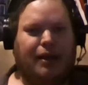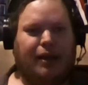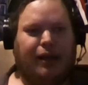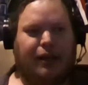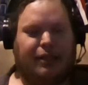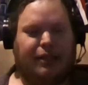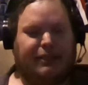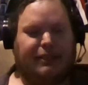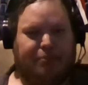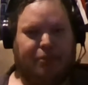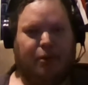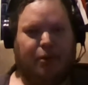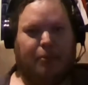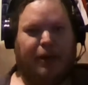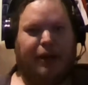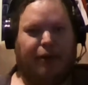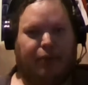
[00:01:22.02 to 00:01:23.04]
because it put
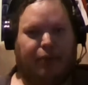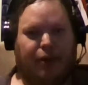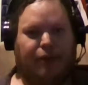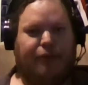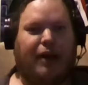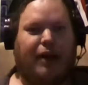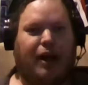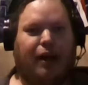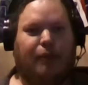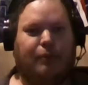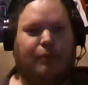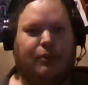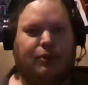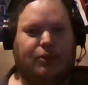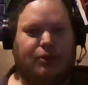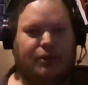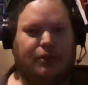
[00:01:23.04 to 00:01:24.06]
me in a real foul
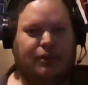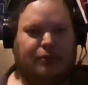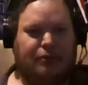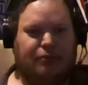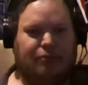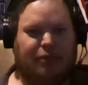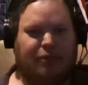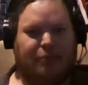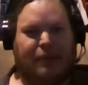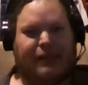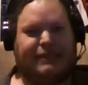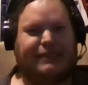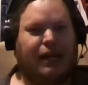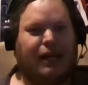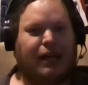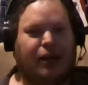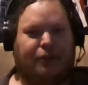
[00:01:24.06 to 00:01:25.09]
mood with
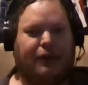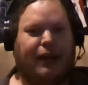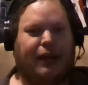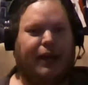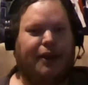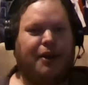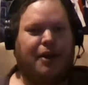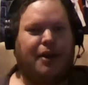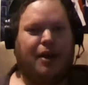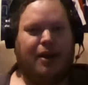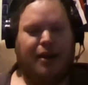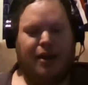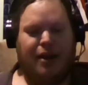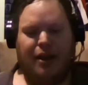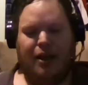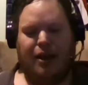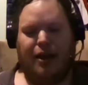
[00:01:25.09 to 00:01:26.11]
myself again.
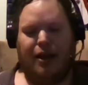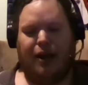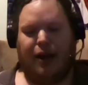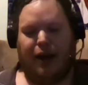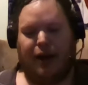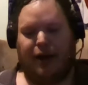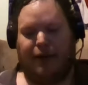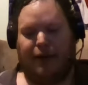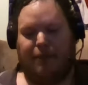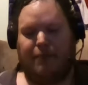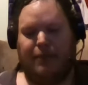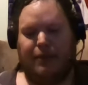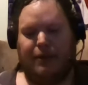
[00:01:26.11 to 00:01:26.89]
Um,